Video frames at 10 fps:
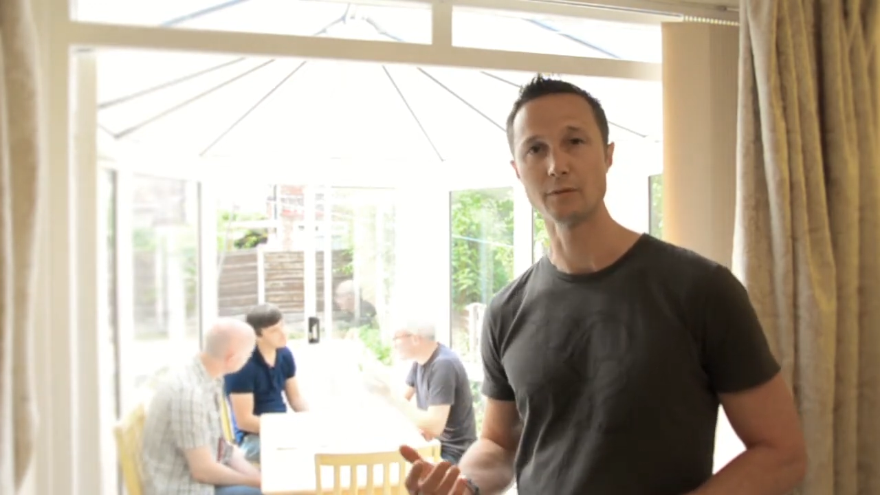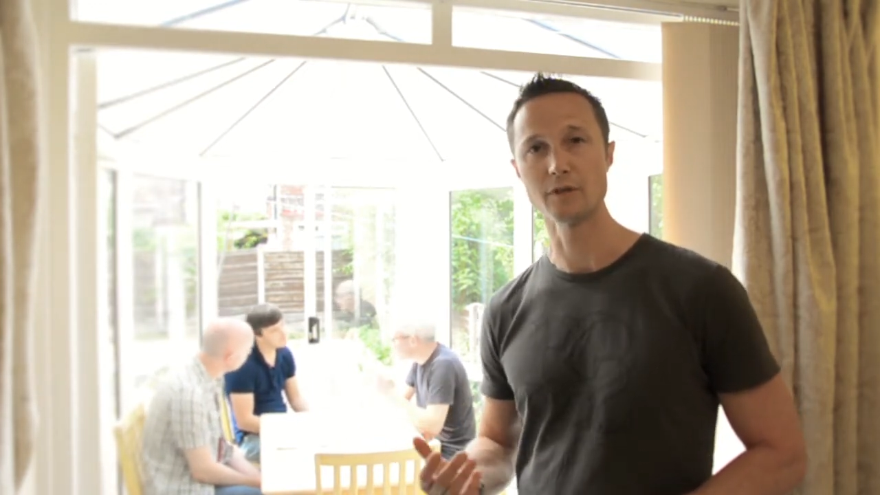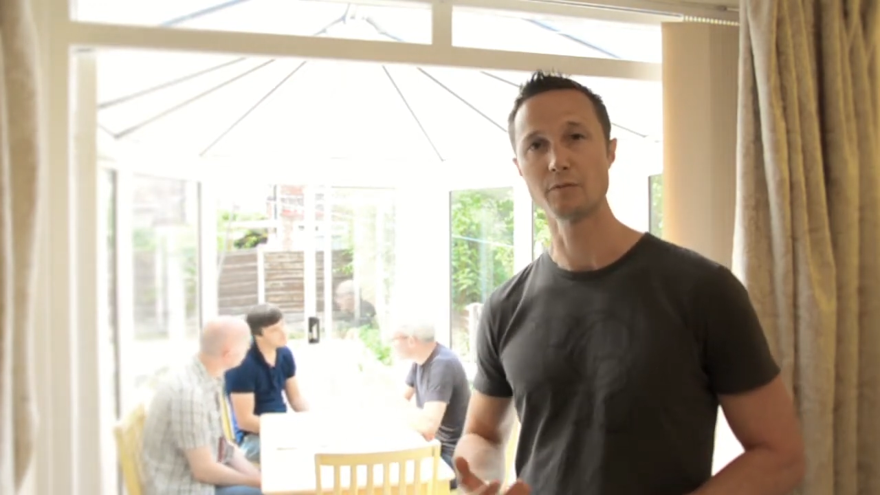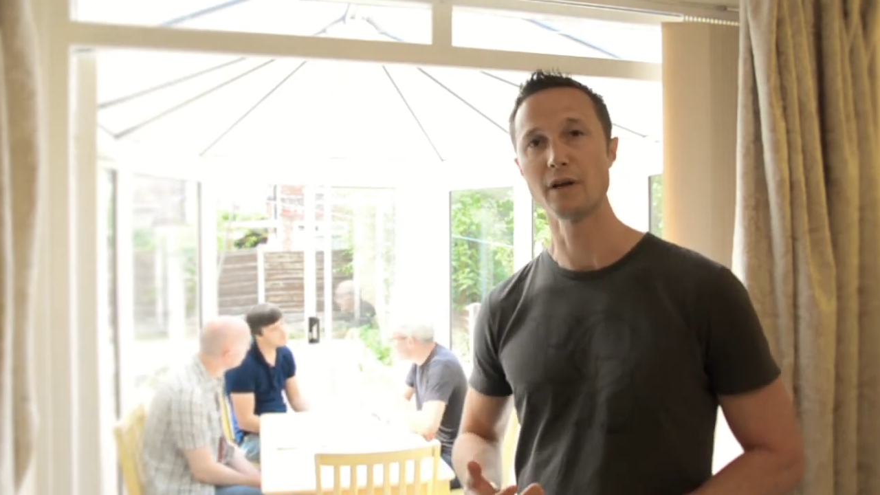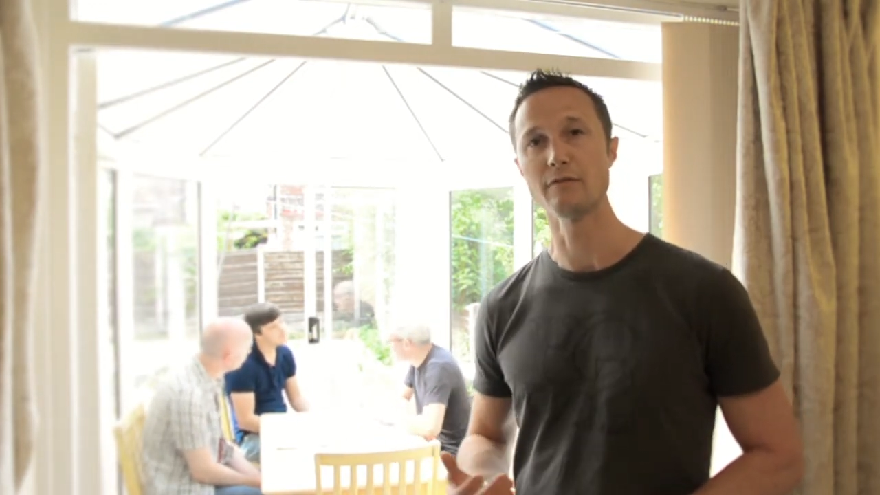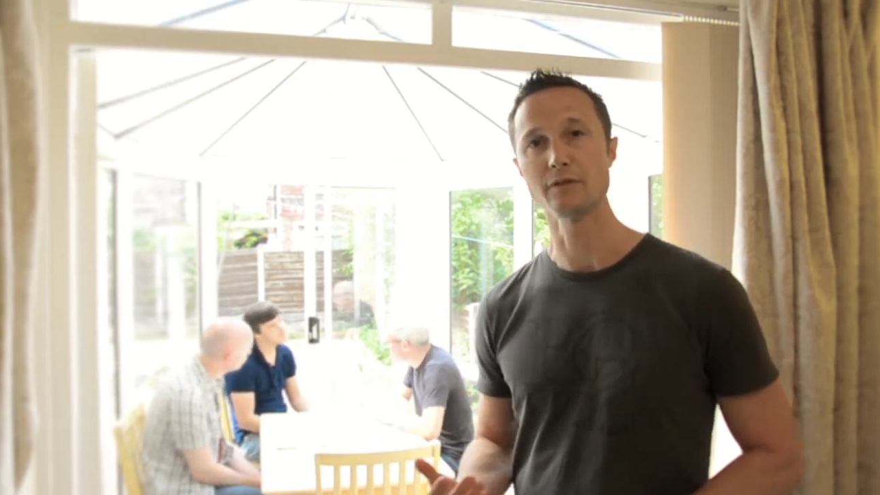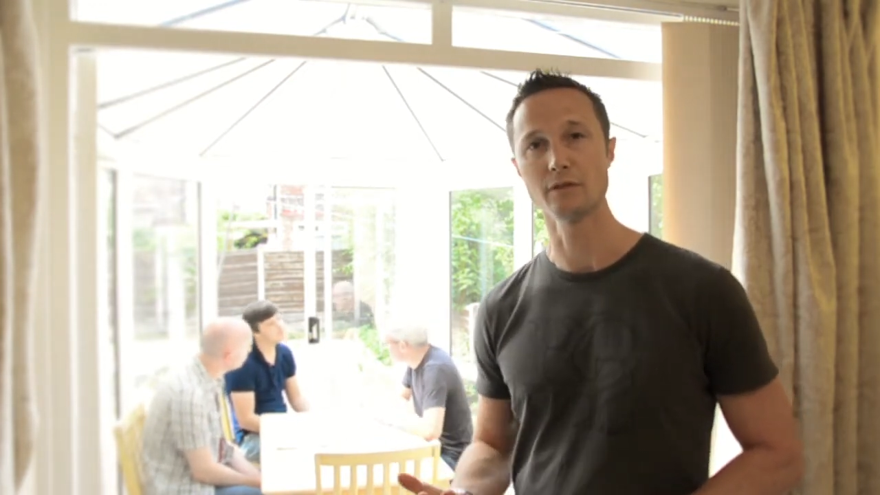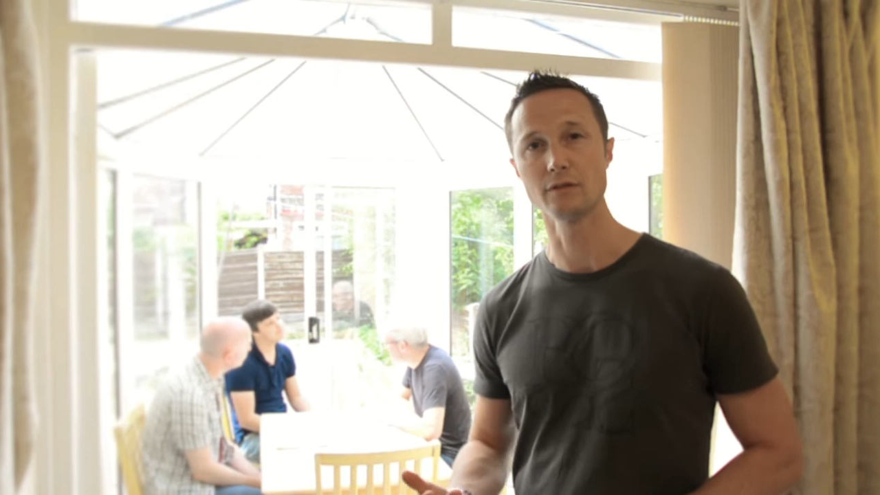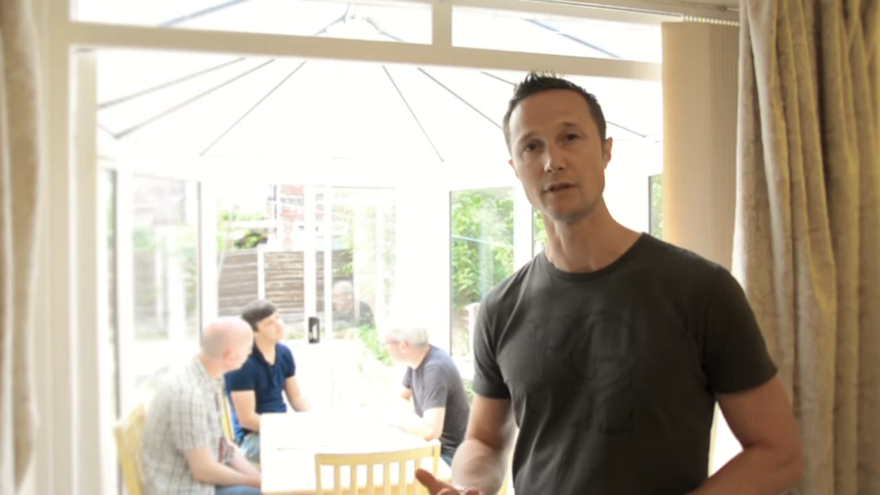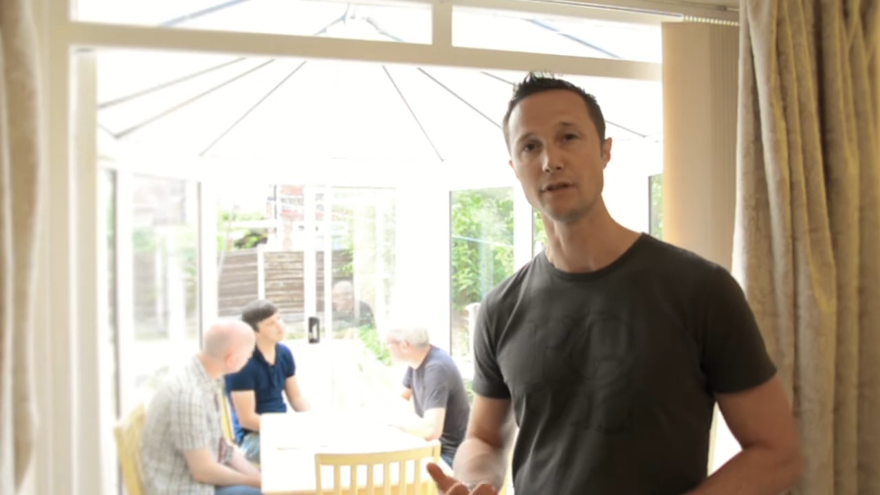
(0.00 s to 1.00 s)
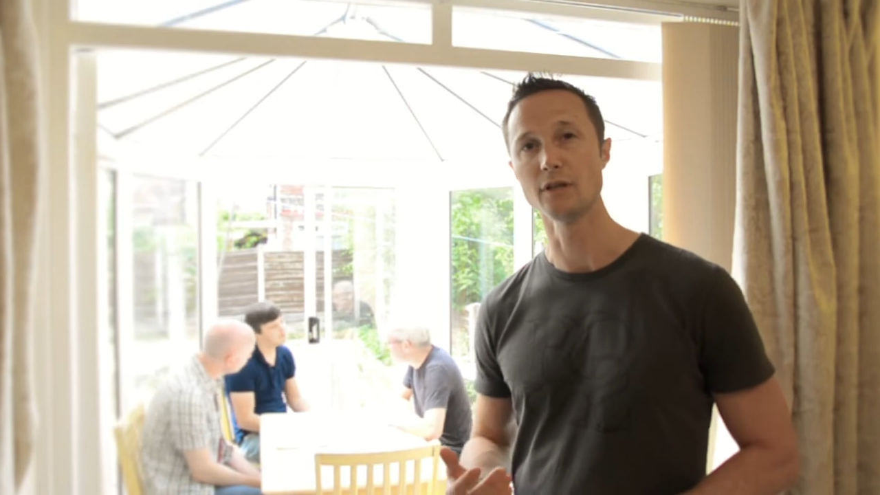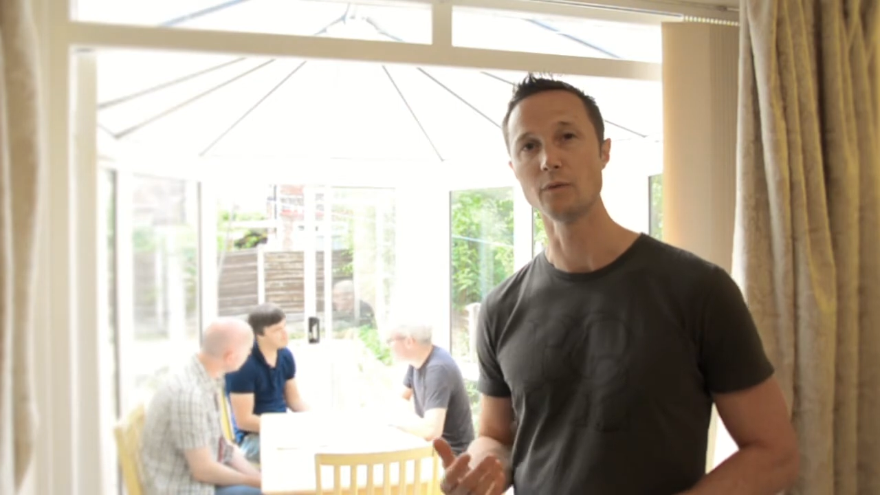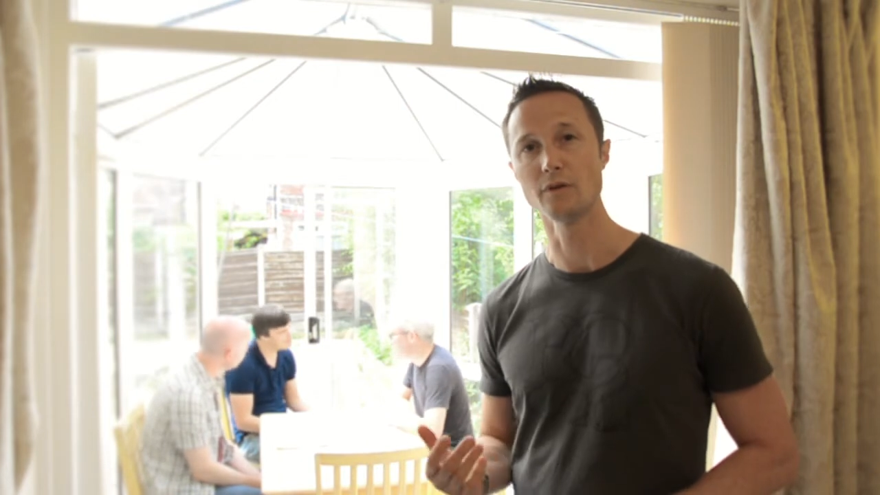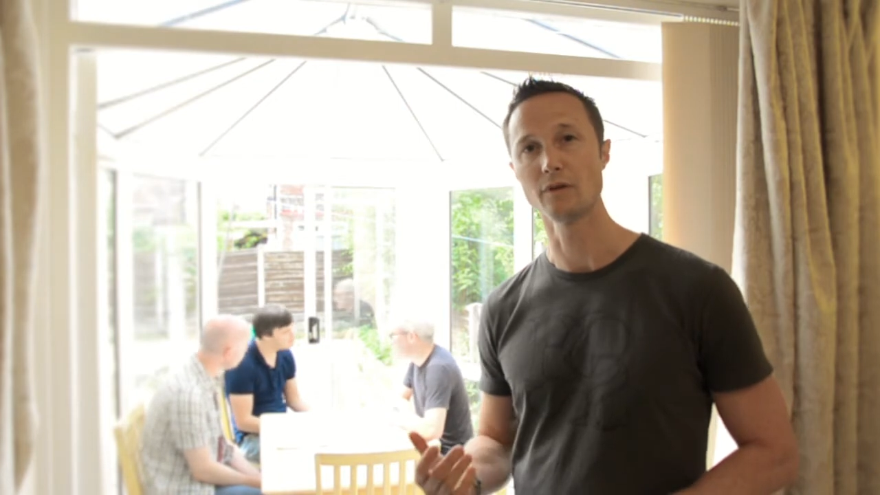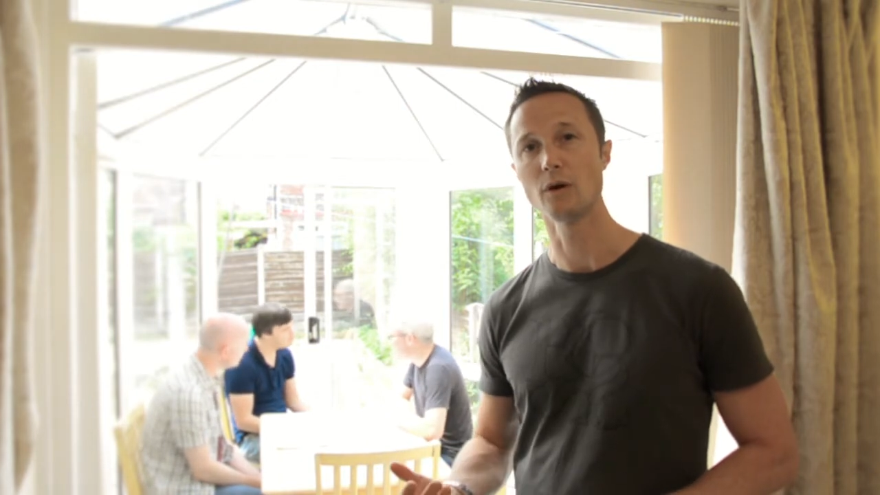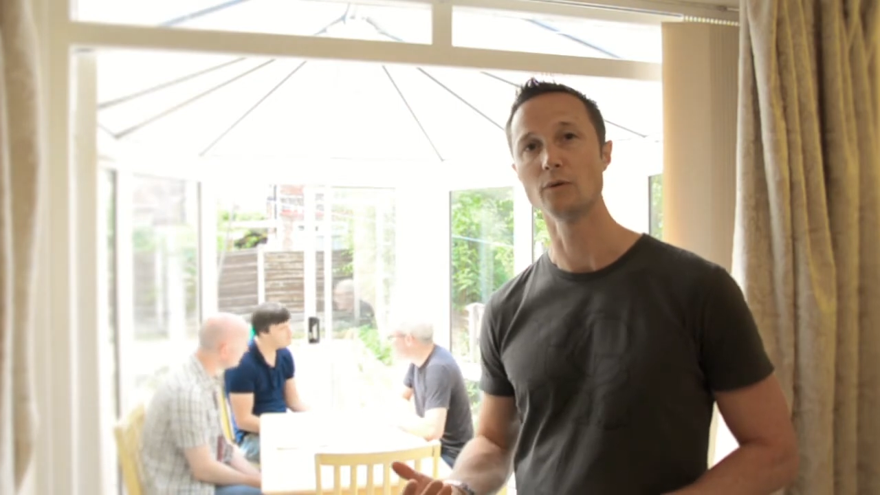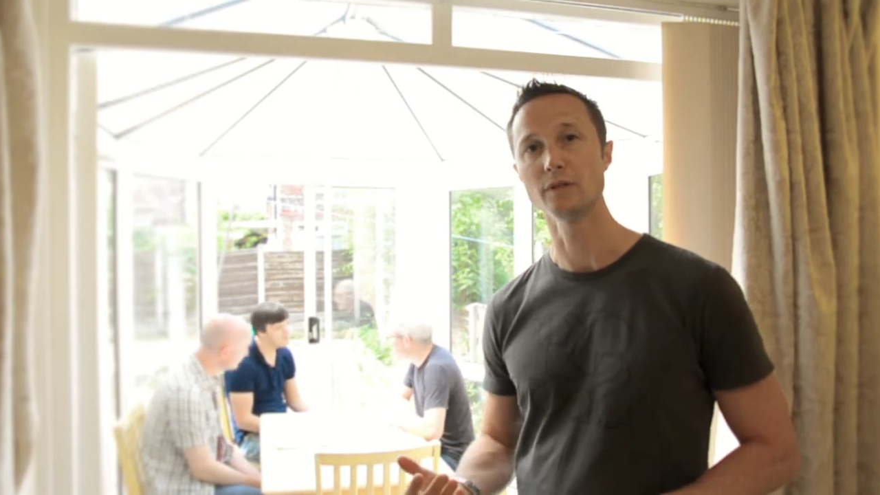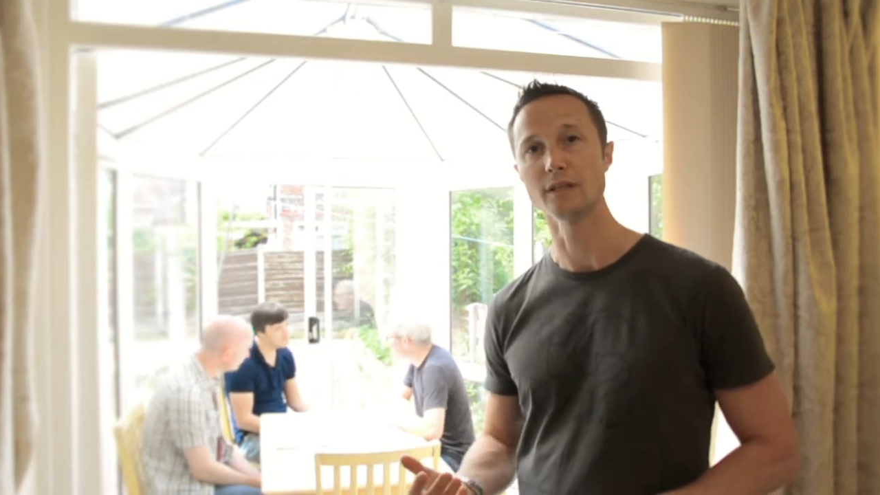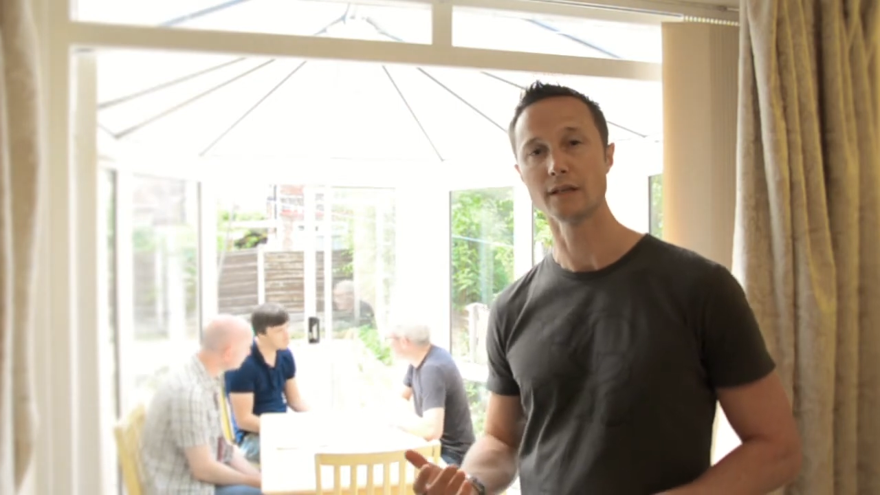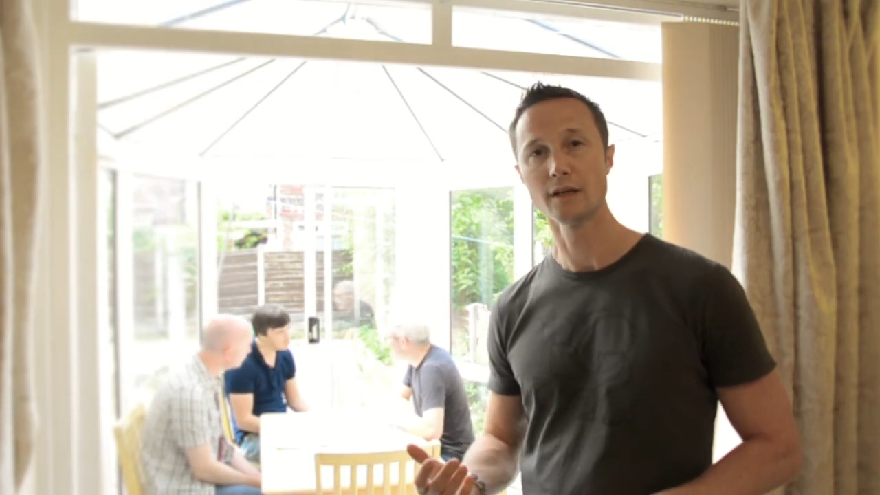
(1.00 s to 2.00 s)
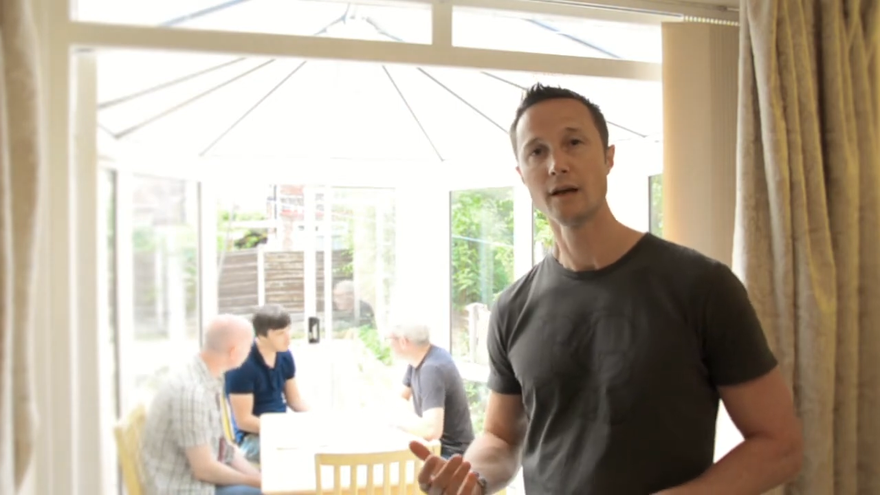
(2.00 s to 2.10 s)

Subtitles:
which may result in you withholding